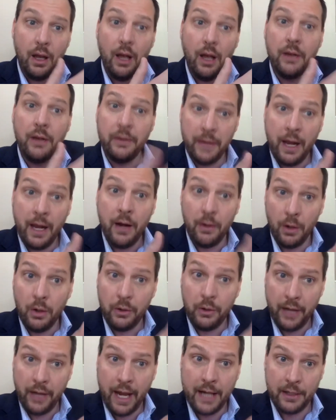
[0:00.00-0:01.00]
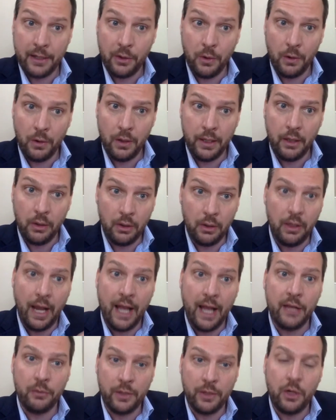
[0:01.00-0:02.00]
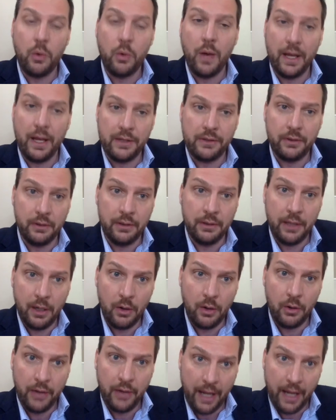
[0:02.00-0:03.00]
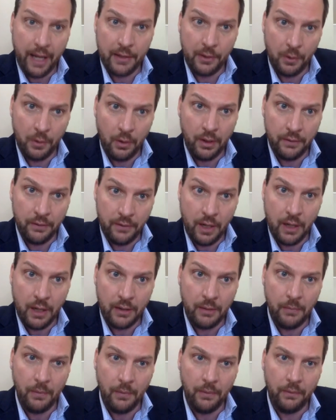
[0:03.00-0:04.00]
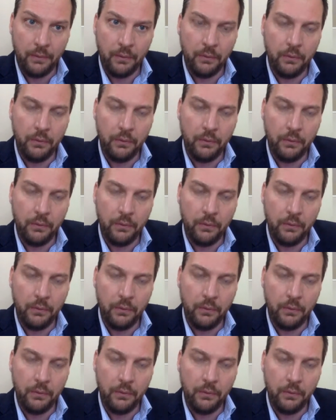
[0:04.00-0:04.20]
a narrow category or request a narrow category of documents.